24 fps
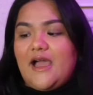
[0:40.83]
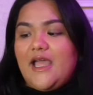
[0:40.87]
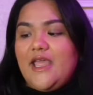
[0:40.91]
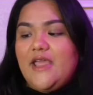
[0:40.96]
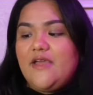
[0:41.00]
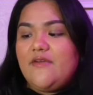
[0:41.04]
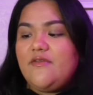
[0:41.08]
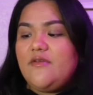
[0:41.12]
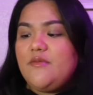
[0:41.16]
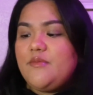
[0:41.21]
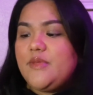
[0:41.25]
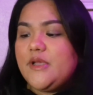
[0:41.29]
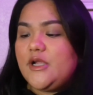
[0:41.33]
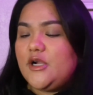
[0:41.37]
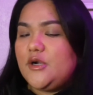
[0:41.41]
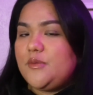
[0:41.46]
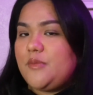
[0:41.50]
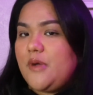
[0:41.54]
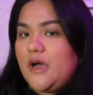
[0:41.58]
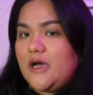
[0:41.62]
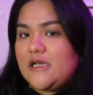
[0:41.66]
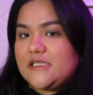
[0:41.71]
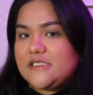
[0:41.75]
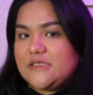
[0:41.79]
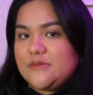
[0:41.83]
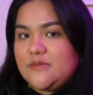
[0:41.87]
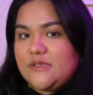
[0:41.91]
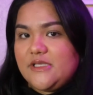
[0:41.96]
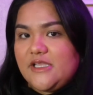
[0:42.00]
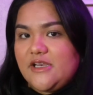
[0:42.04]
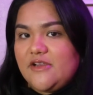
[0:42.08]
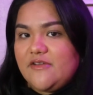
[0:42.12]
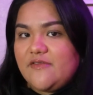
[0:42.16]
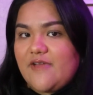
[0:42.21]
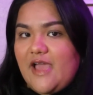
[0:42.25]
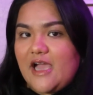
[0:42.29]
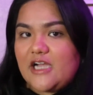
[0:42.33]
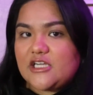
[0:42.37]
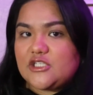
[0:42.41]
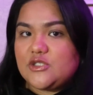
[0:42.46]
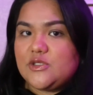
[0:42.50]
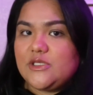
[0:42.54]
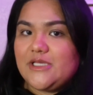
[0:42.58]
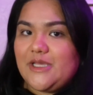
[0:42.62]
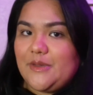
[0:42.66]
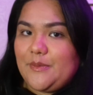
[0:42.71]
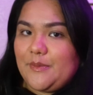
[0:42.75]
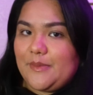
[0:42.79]
I have a bigger possibility of
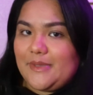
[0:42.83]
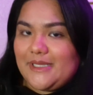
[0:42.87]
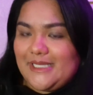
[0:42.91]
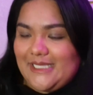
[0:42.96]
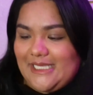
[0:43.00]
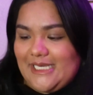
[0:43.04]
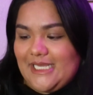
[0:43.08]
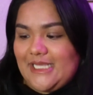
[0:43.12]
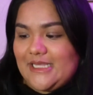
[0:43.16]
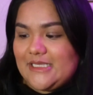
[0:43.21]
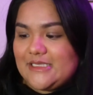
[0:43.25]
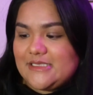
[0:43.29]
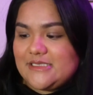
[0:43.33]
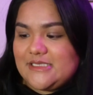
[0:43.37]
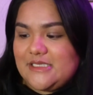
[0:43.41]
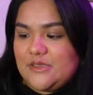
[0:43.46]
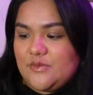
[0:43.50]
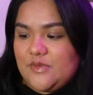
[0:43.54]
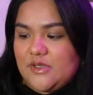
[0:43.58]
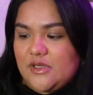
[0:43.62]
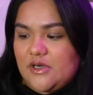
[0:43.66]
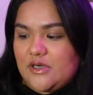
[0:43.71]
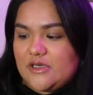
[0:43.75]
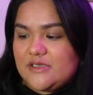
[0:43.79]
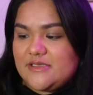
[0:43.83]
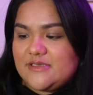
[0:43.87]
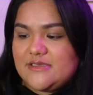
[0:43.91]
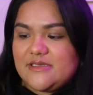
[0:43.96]
actually completing this TBR,